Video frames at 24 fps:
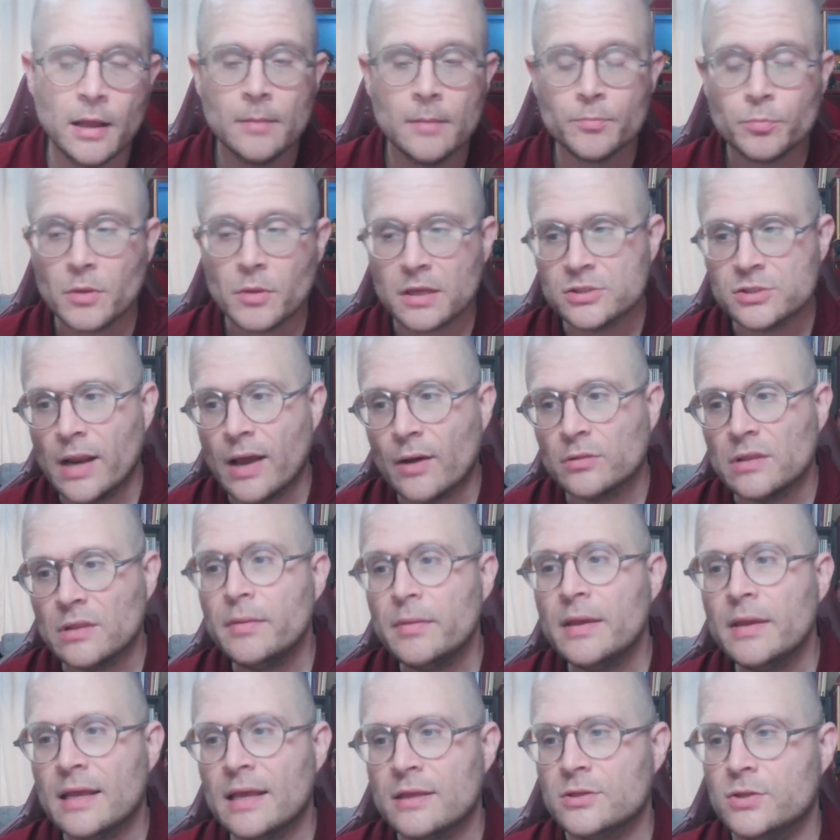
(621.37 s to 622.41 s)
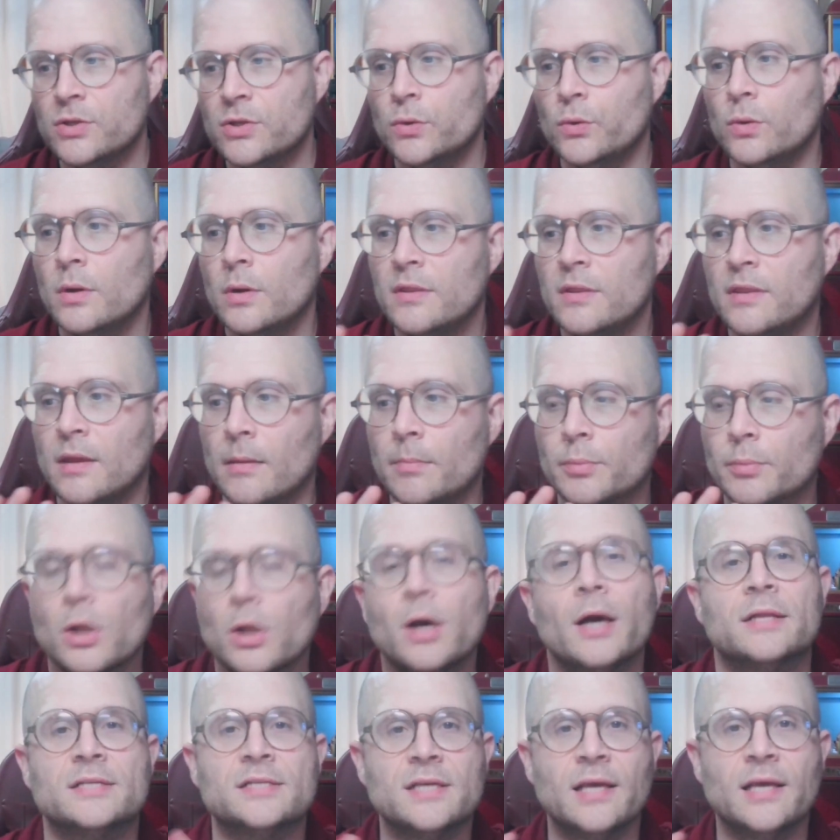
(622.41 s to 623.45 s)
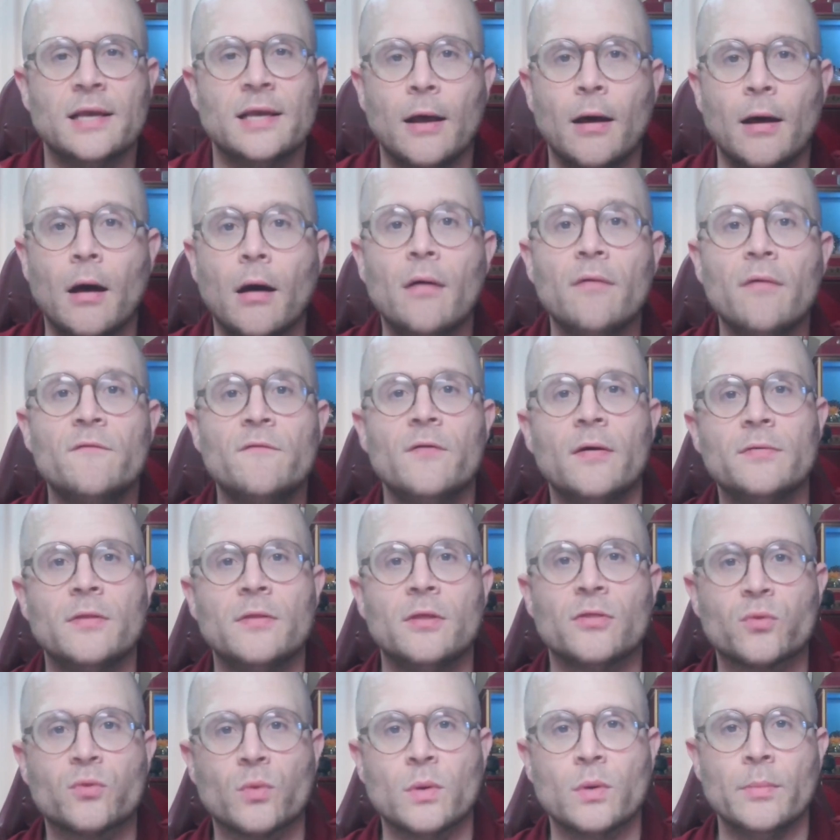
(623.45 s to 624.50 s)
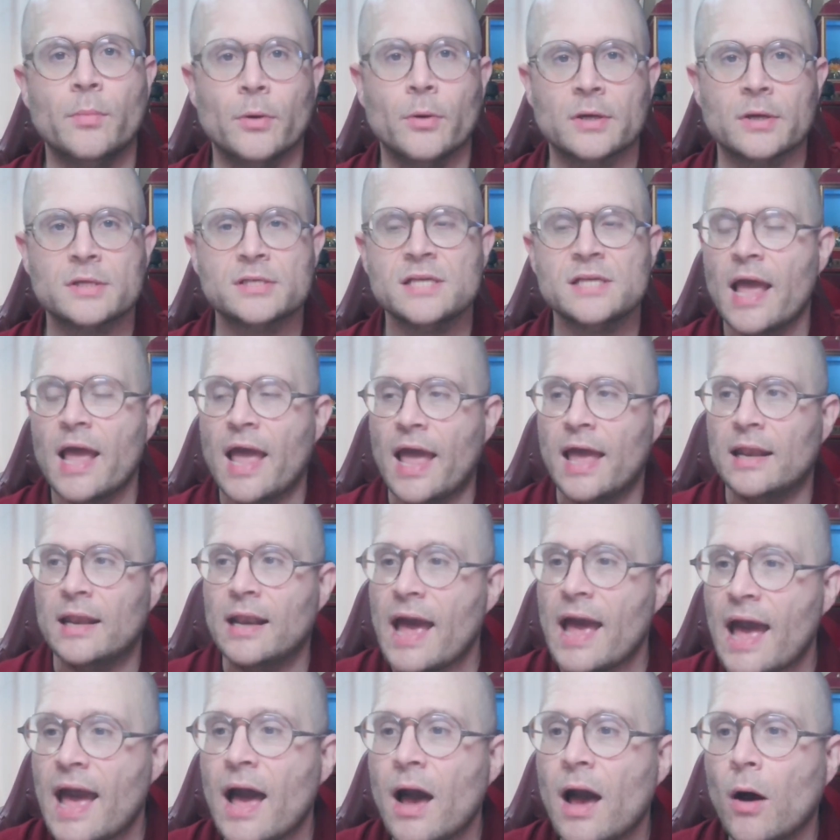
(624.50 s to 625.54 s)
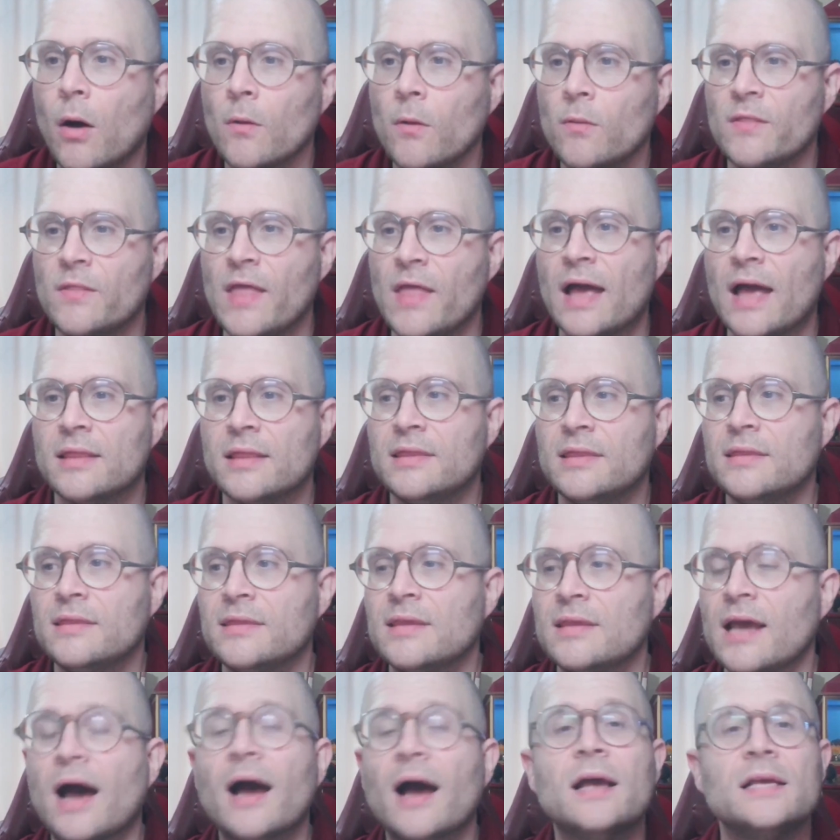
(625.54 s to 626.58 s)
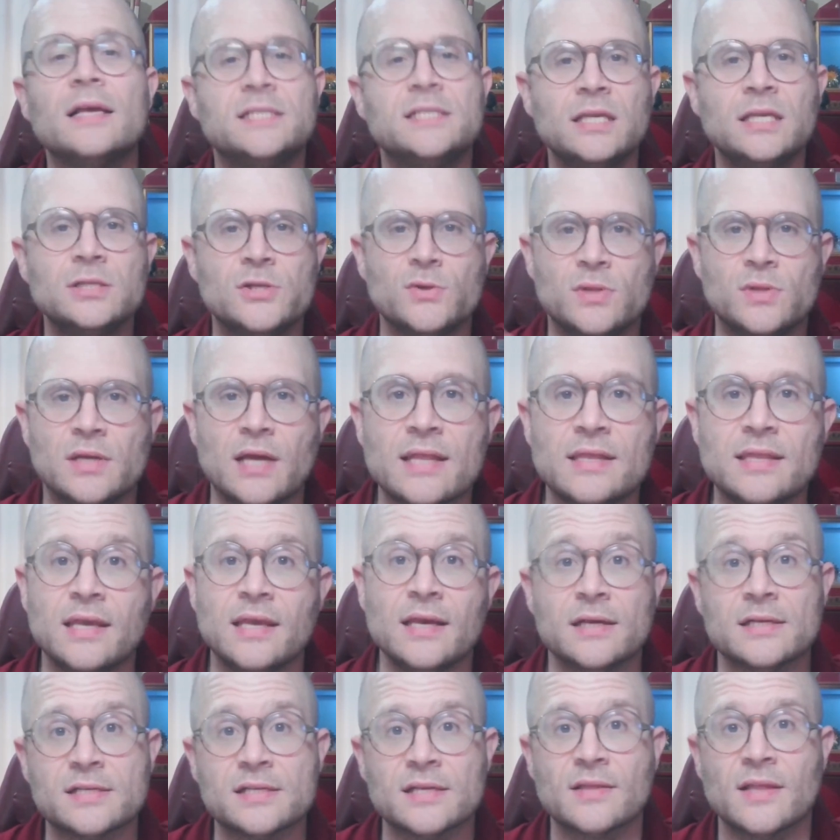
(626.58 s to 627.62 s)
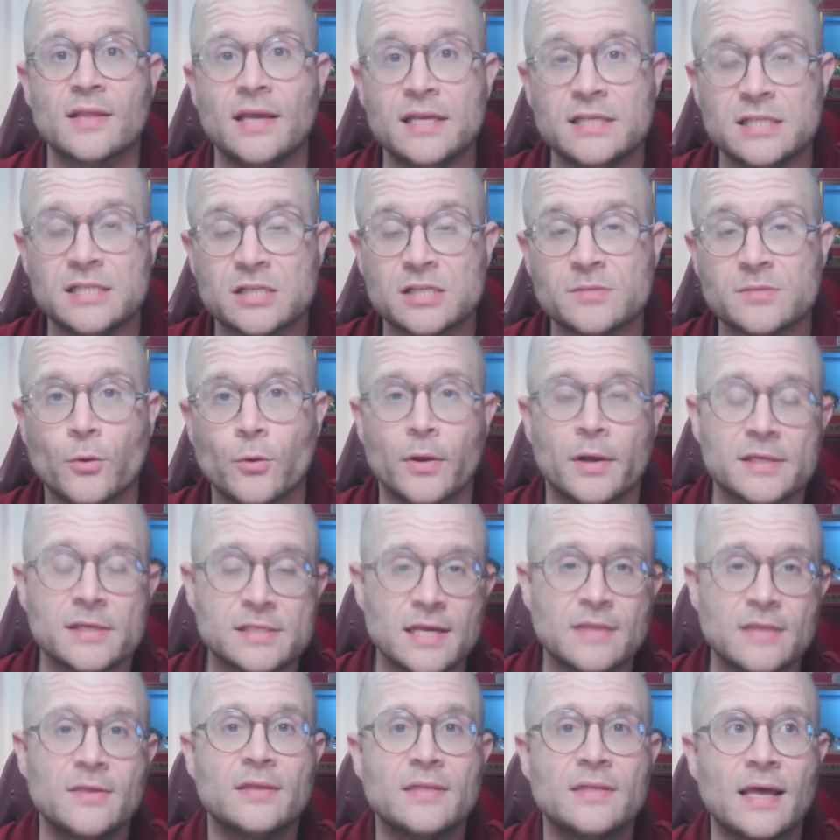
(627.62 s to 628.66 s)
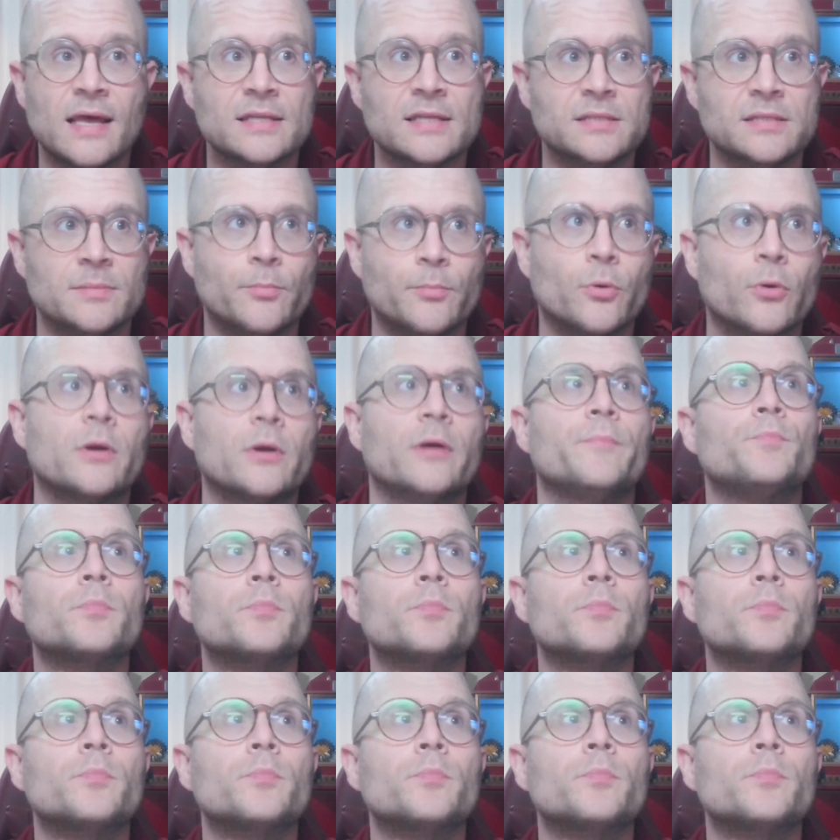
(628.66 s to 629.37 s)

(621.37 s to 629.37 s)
So now let me get to the plots of the 3 books and how that ties into the ideas that he's exploring, because I think that is important.